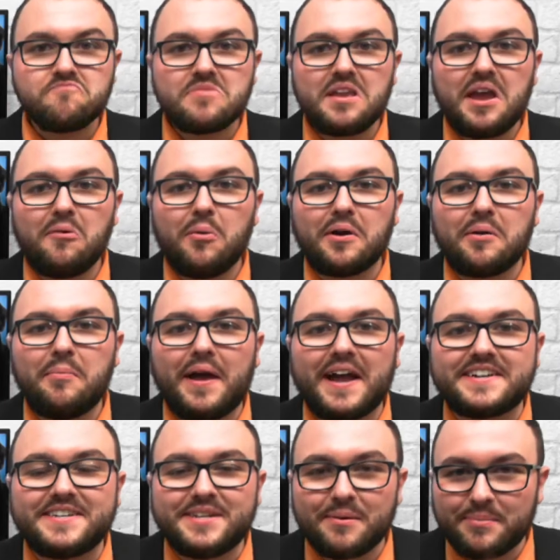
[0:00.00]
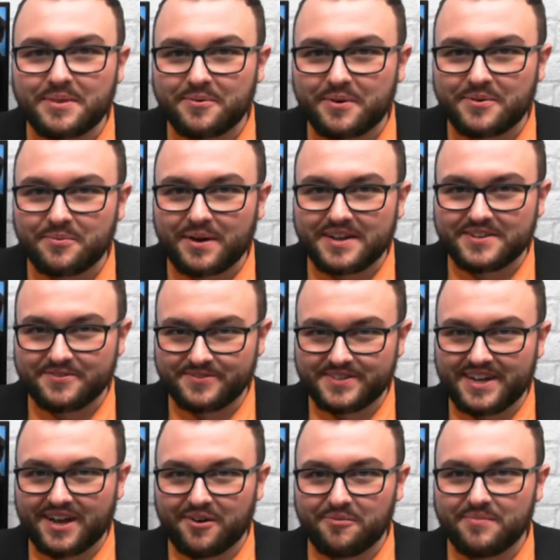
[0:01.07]
Hey, welcome back to WNY News
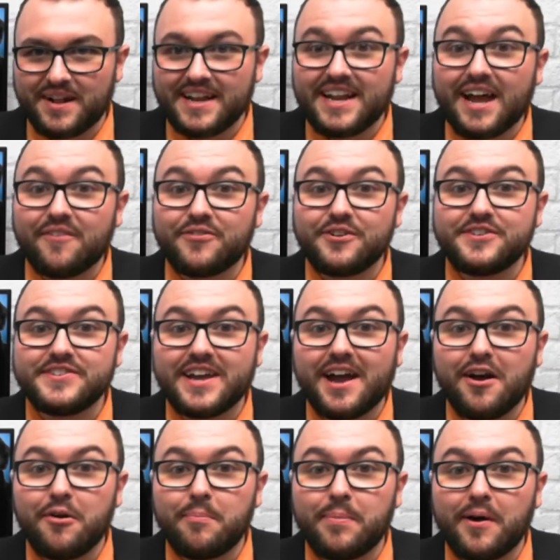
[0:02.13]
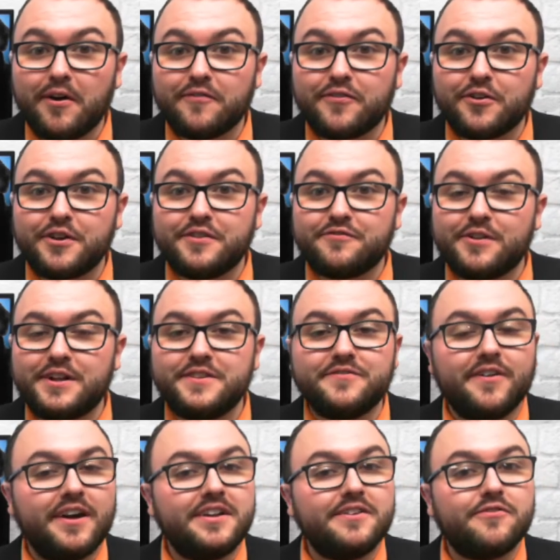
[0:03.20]
Now. In an effort to help our furry friends
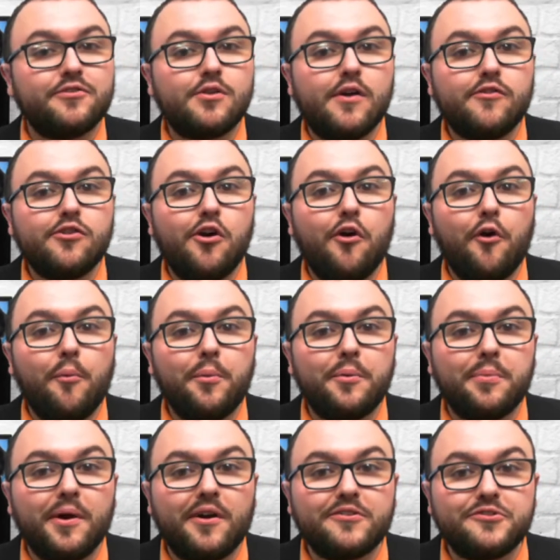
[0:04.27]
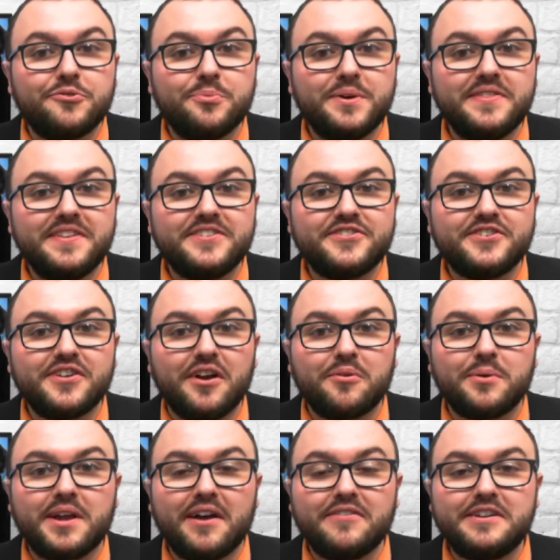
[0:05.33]
find a forever home, we're partnered with the
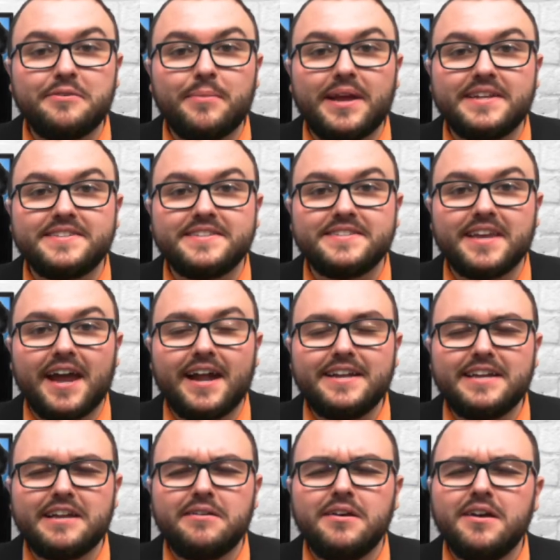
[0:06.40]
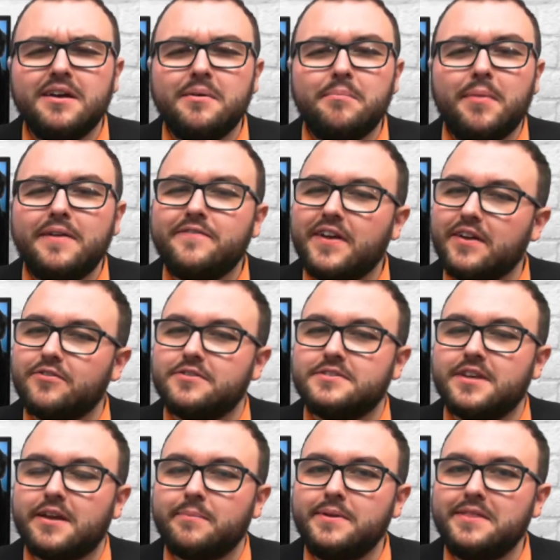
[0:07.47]
Chautauqua County Humane Society and my favorite
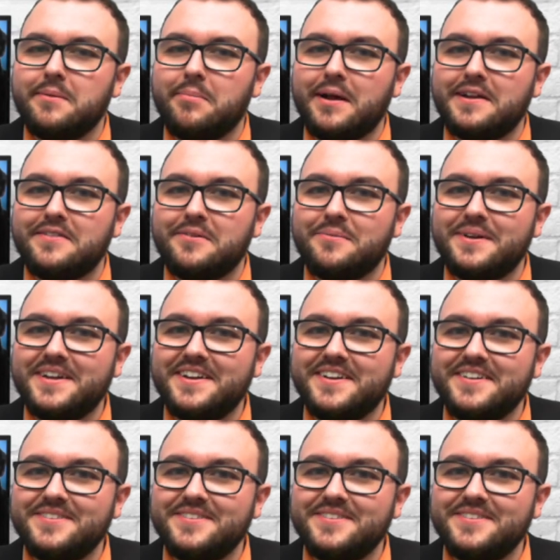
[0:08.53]
segment, the Pet of the Week.